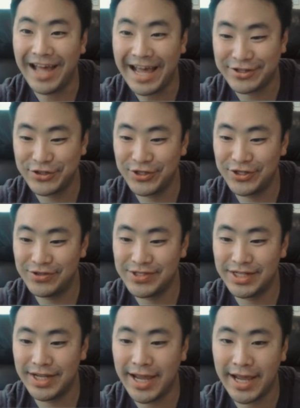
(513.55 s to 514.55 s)
actually use
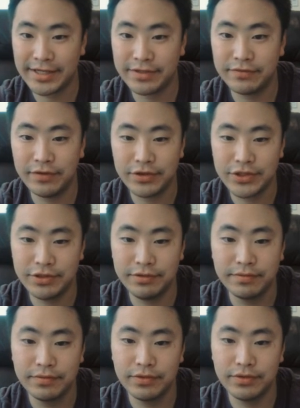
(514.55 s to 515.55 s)
the has function,
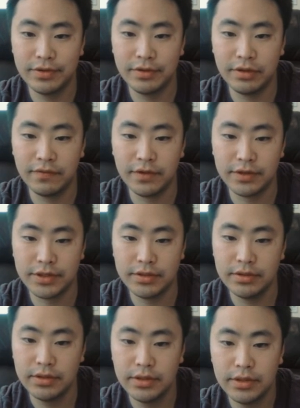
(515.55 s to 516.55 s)
utility function.
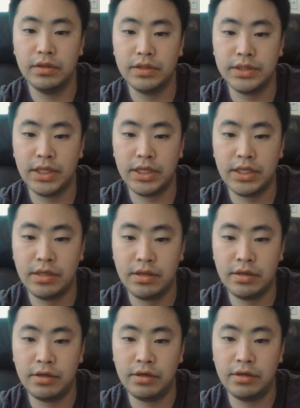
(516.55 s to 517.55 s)
Looks like
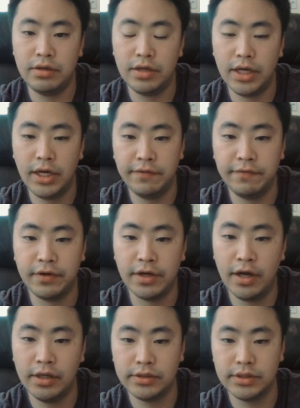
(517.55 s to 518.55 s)
here I
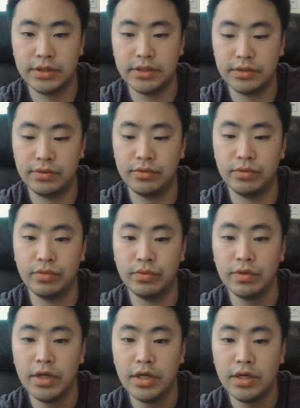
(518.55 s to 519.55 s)
forgot to
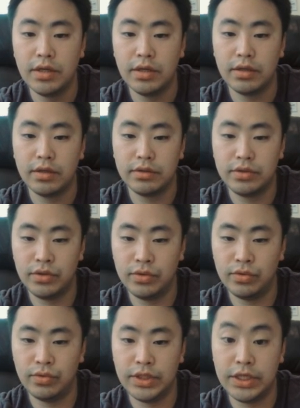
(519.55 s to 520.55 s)

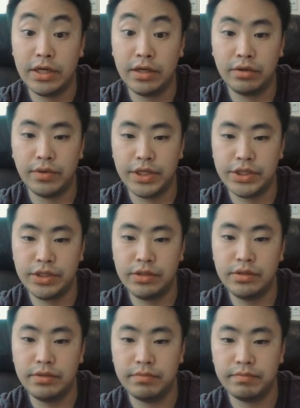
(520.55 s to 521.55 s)
do the iteration